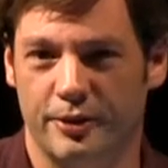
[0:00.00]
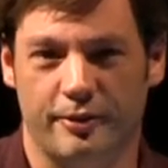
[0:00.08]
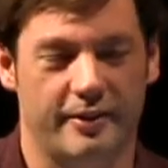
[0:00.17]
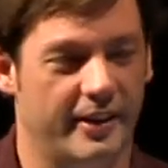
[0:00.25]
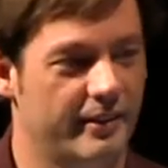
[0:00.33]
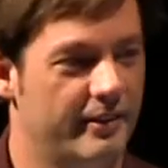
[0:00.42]
Do
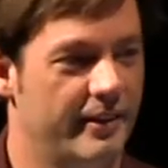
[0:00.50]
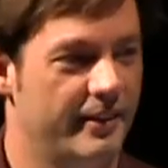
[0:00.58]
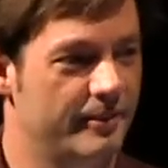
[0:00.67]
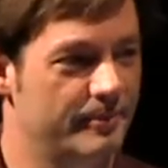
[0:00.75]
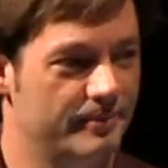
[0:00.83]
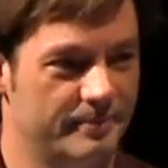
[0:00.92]
you think
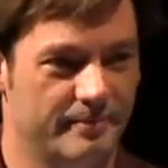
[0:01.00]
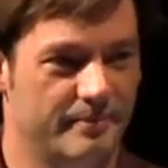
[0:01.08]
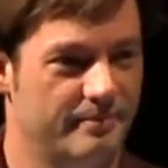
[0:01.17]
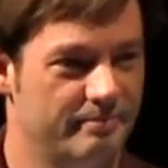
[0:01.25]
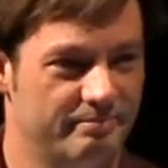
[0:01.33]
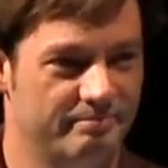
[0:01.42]
that,
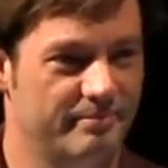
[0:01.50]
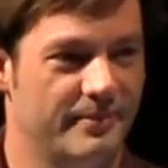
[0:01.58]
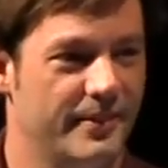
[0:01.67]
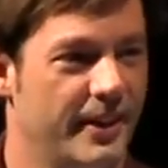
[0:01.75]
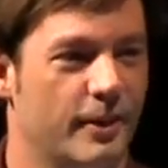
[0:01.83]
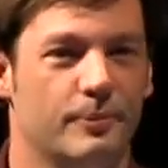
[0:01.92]

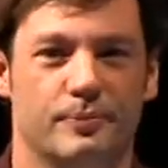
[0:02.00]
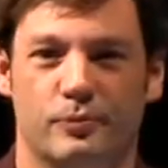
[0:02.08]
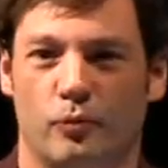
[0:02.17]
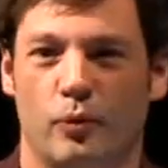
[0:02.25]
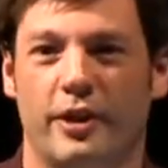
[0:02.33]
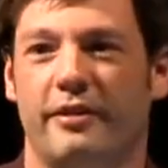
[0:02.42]
you know,
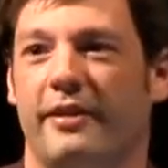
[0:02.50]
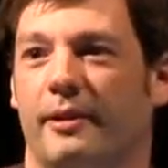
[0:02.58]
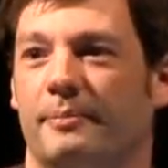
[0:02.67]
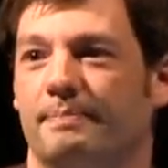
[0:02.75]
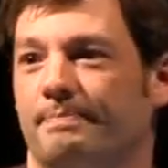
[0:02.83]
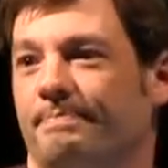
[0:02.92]
what do you
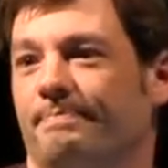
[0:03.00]
think?